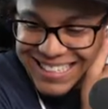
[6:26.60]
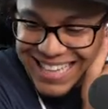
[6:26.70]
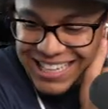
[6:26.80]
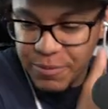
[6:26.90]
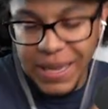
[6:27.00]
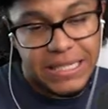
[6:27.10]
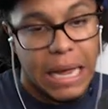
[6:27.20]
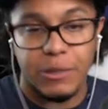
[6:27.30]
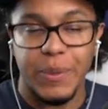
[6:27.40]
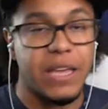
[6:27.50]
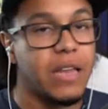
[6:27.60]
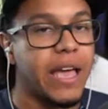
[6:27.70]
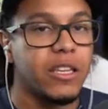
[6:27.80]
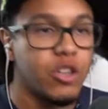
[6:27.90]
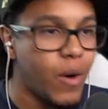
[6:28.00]
top speed, top speed. Hey,
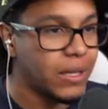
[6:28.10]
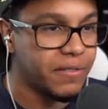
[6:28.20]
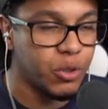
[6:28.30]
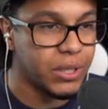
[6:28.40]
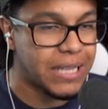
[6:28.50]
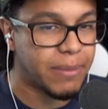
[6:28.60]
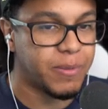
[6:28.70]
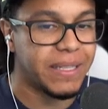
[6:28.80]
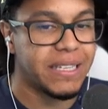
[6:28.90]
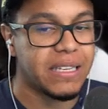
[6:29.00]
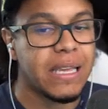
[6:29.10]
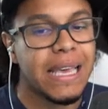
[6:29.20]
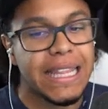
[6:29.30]
you know I love doing the top speed test.